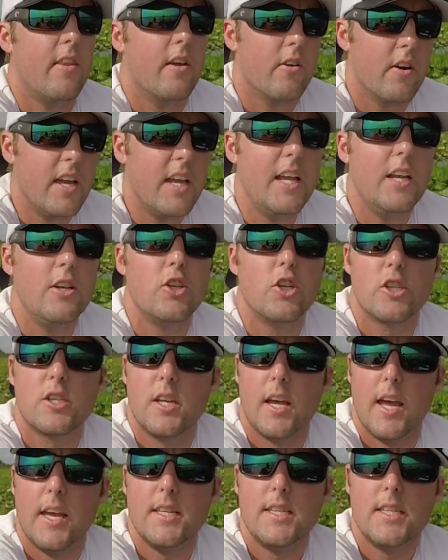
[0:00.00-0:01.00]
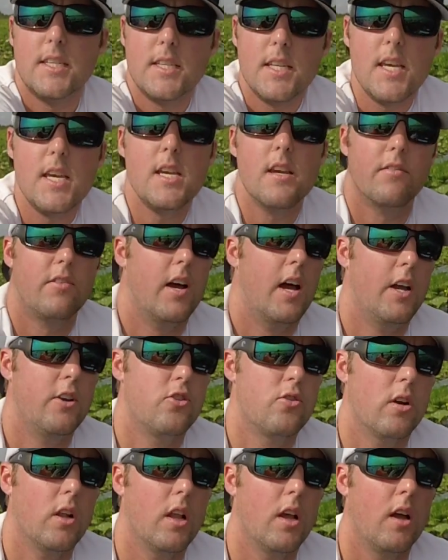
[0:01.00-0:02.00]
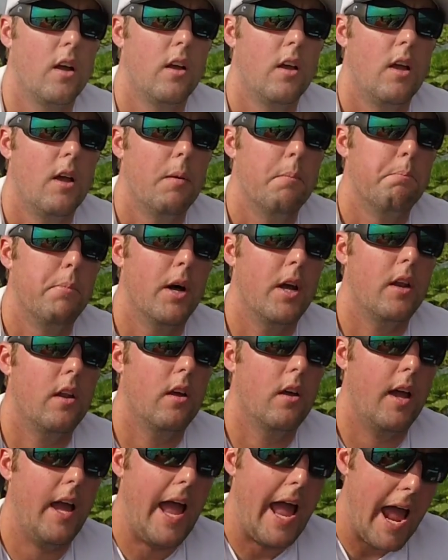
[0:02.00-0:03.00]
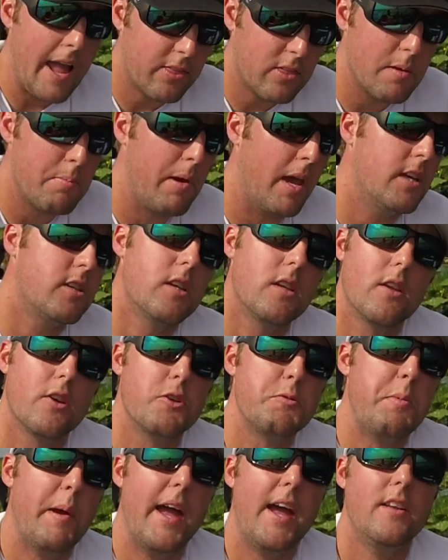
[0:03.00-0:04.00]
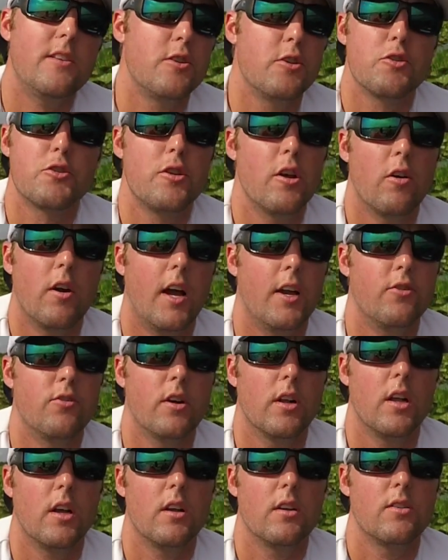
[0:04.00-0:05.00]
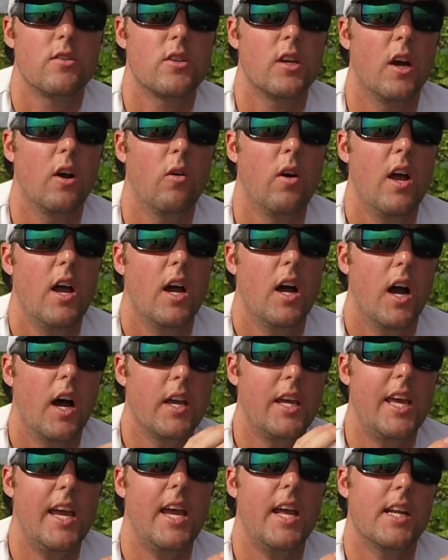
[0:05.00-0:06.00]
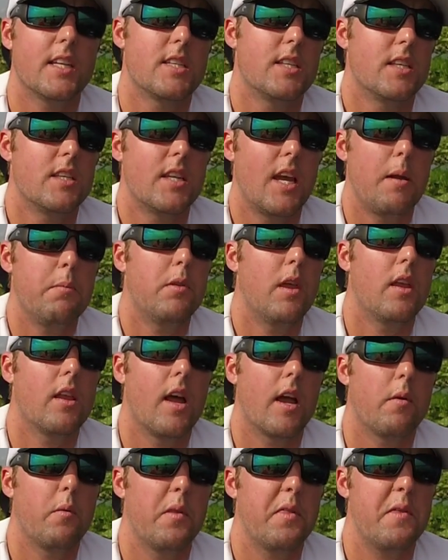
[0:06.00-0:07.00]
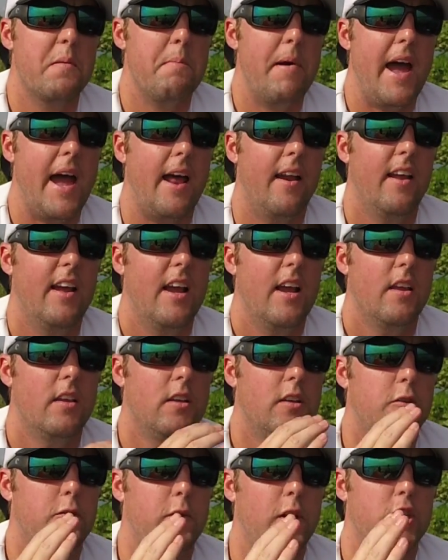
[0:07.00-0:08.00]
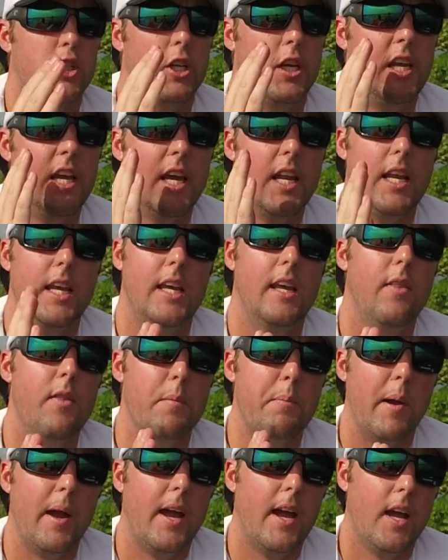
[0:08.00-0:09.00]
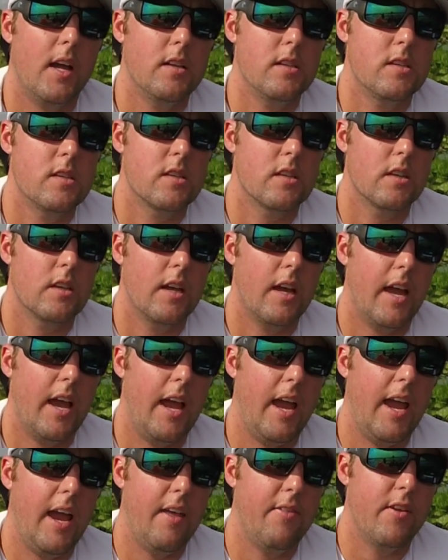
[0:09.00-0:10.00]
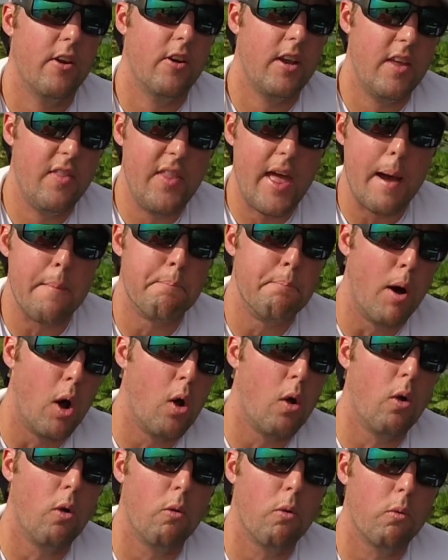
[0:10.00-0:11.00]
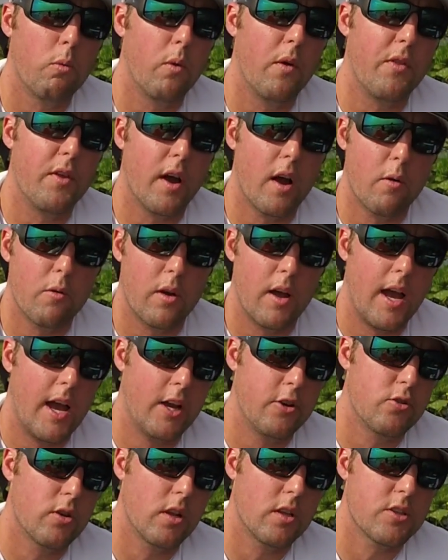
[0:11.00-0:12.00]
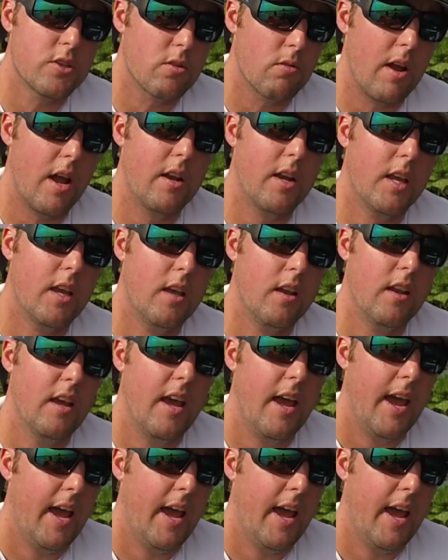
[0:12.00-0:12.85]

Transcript: they're in just a sea of hydrilla, but at the base of those pads, there's no hydrilla. So again, it's the same thing like with the mat. These fish get in the pads and they're in that bowl with the hydrilla surrounding it.